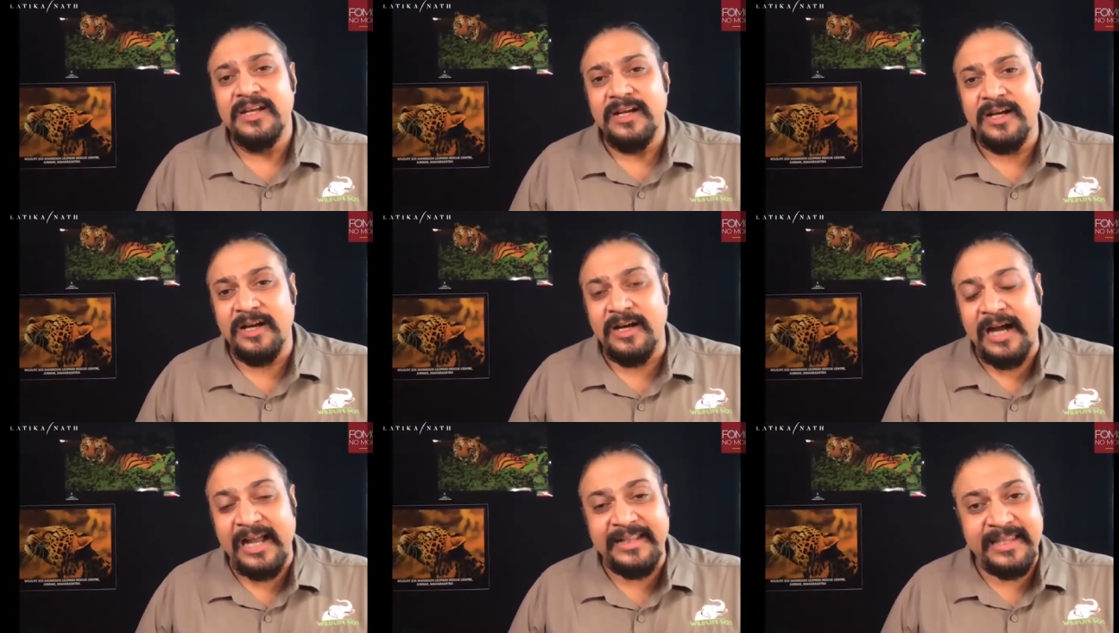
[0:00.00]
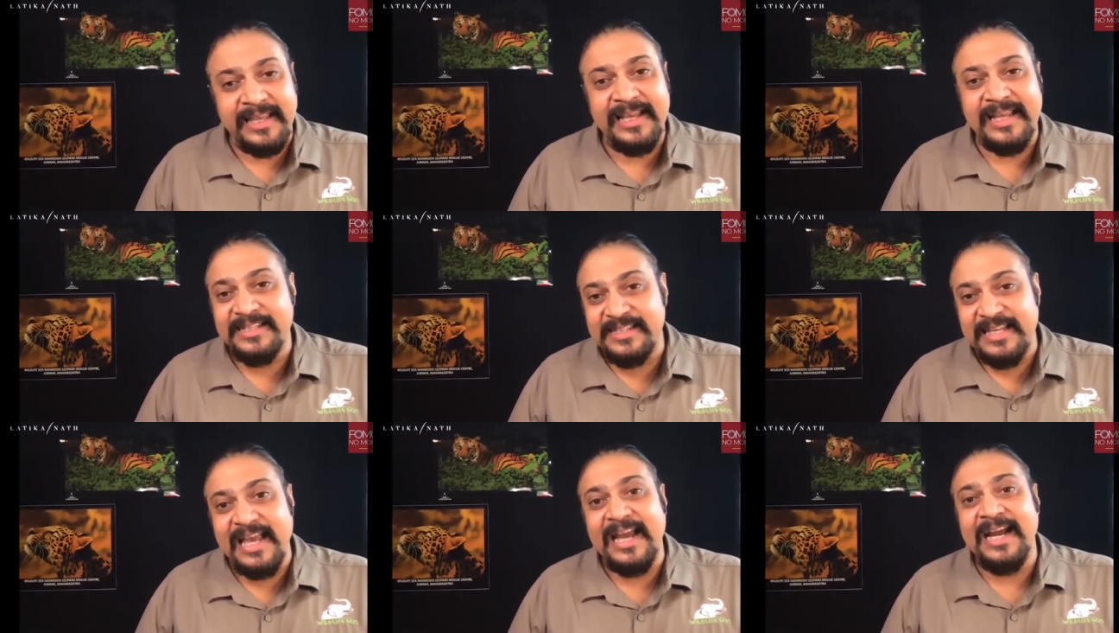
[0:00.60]
uh, I think
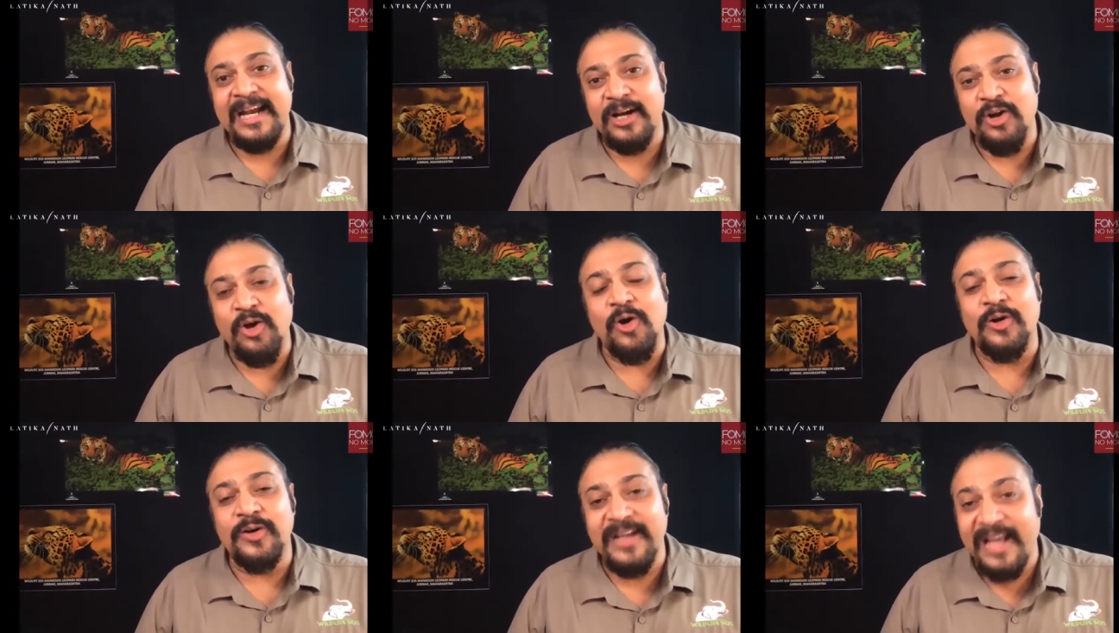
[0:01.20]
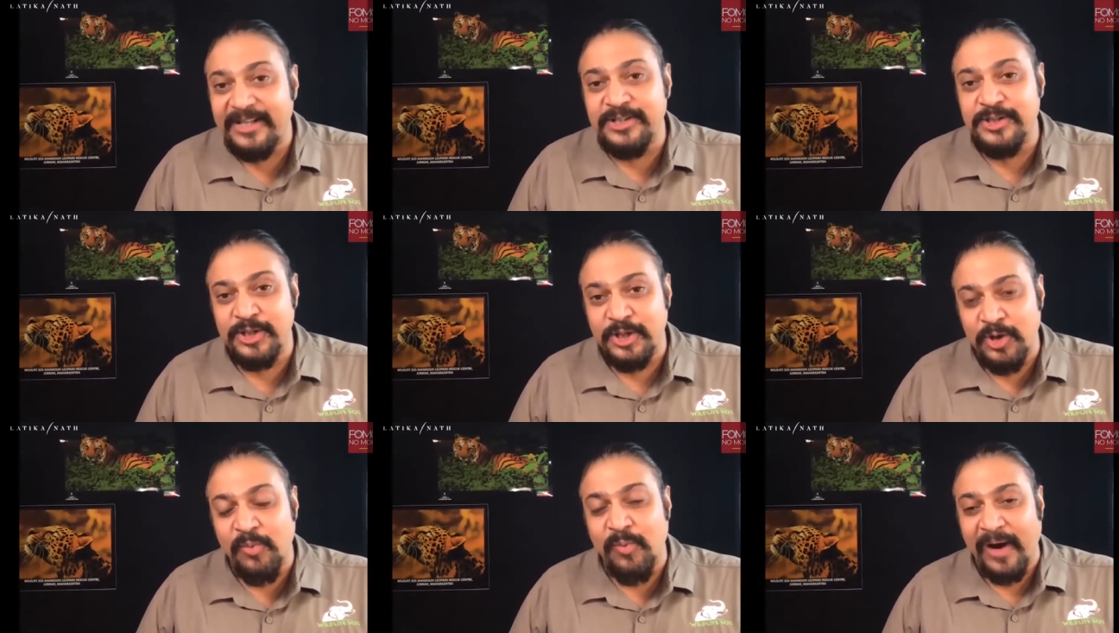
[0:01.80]
it's aired on Nat
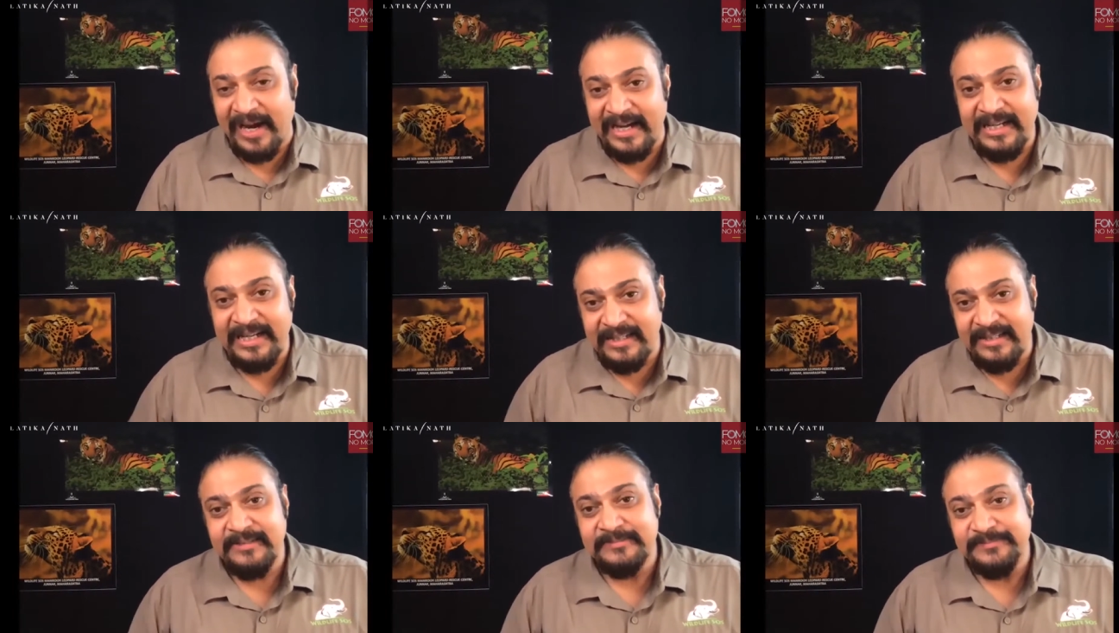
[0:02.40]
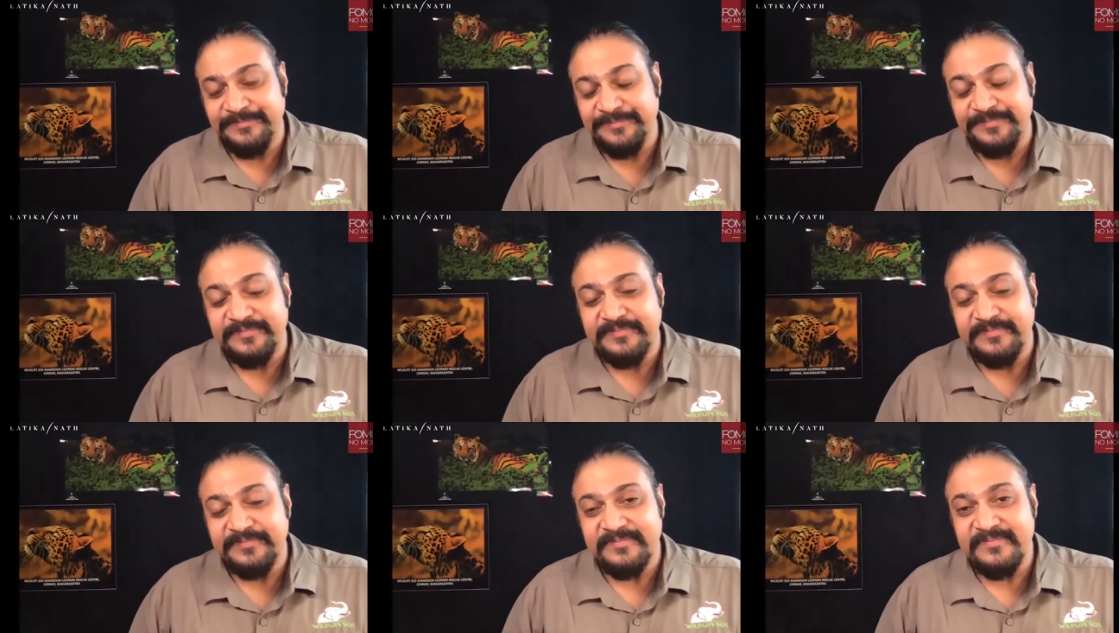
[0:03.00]
Geo
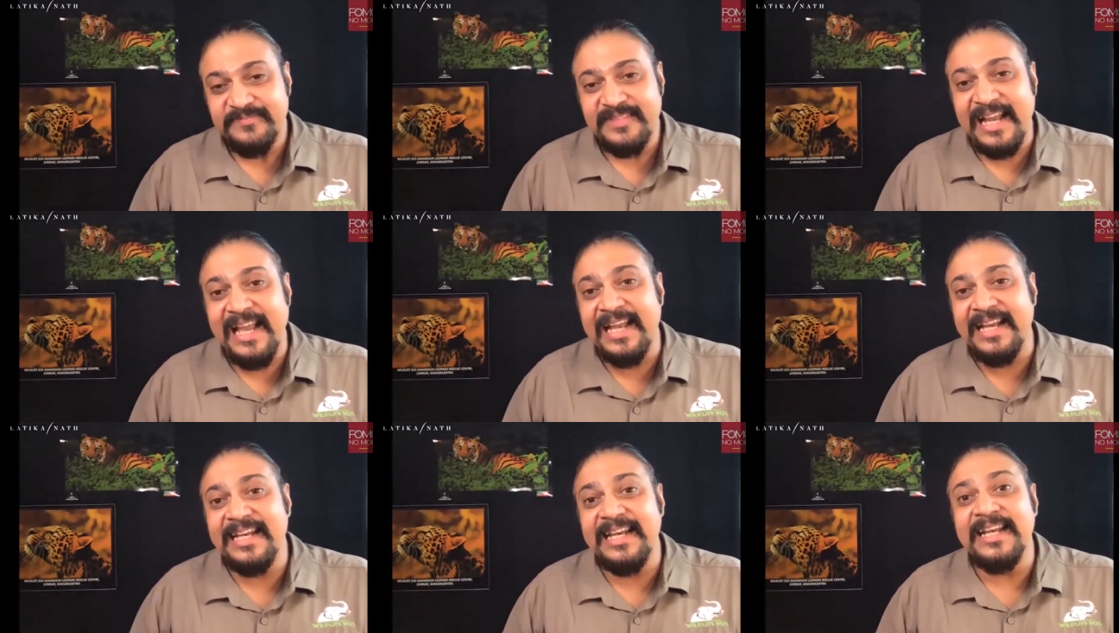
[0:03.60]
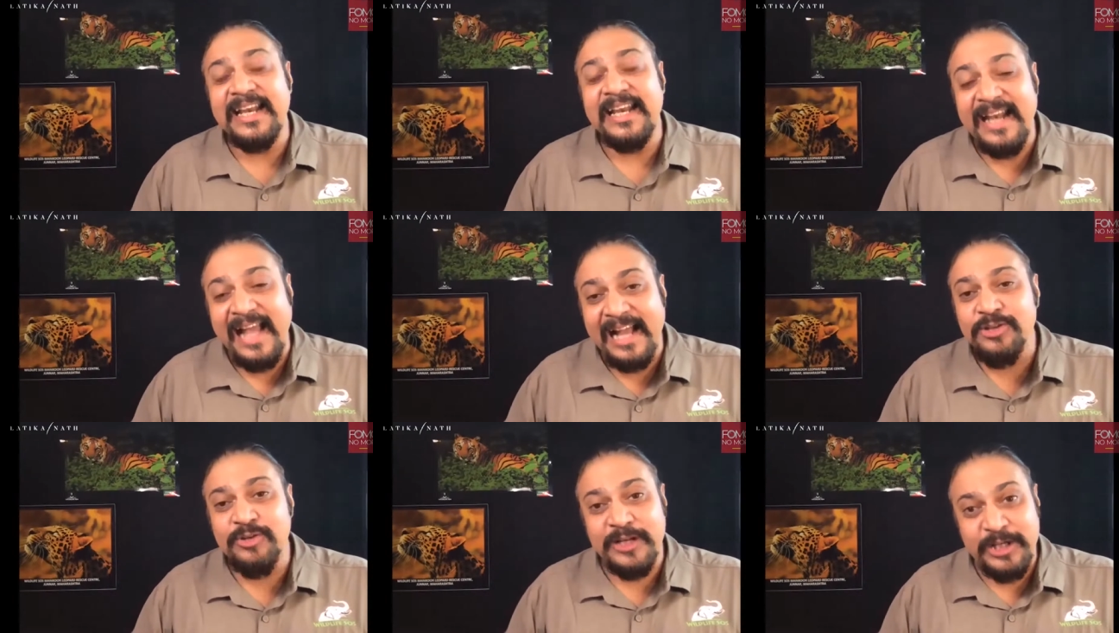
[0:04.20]
Wild, and it, it
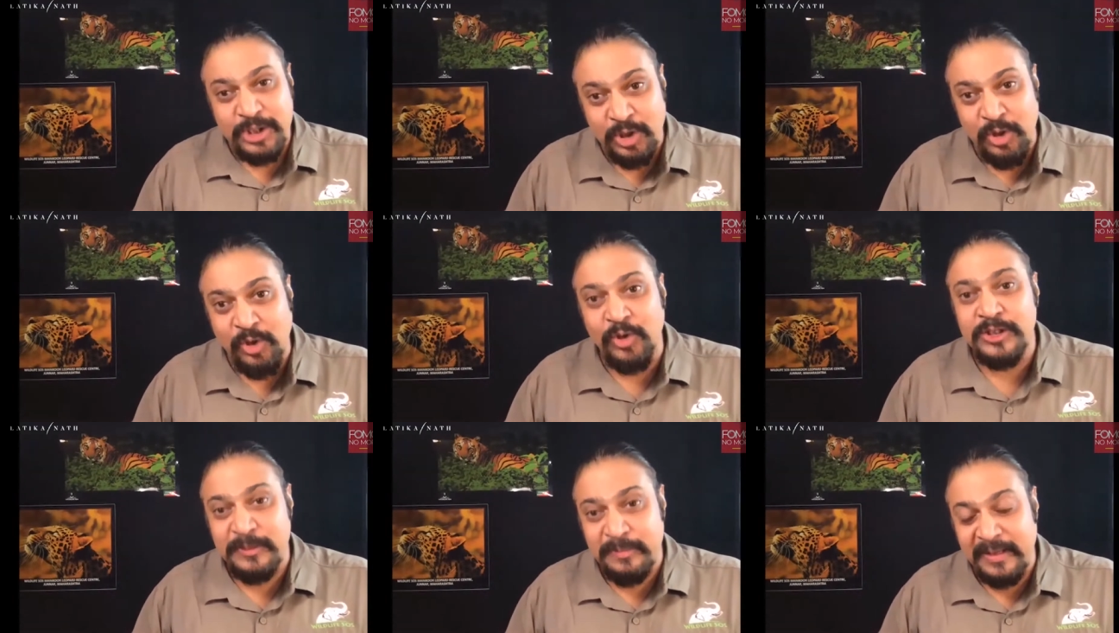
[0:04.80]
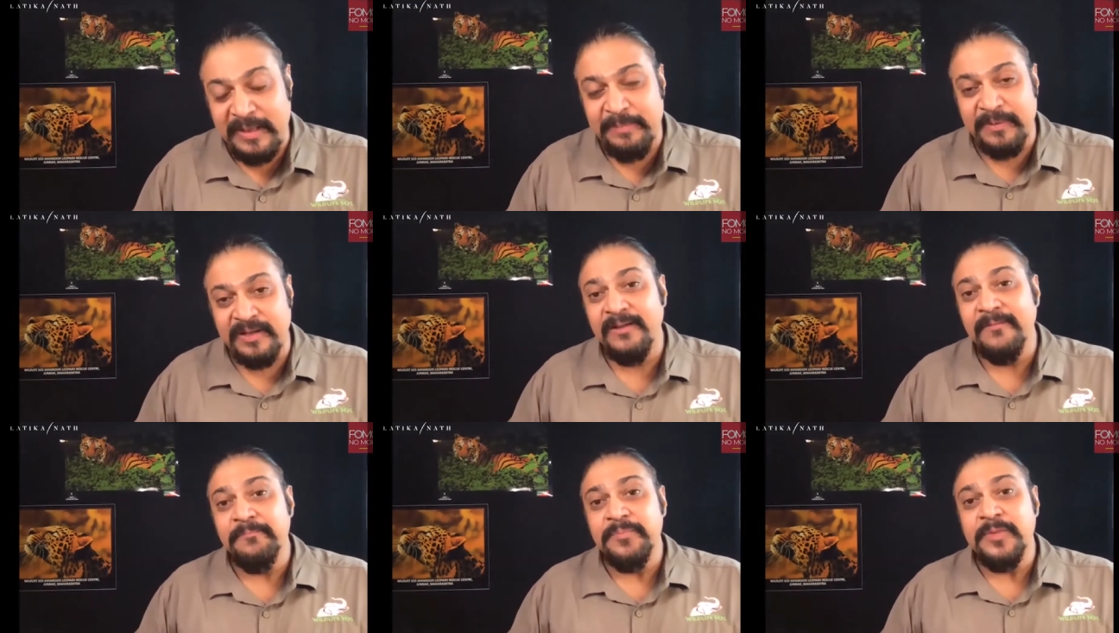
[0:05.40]
actually shows people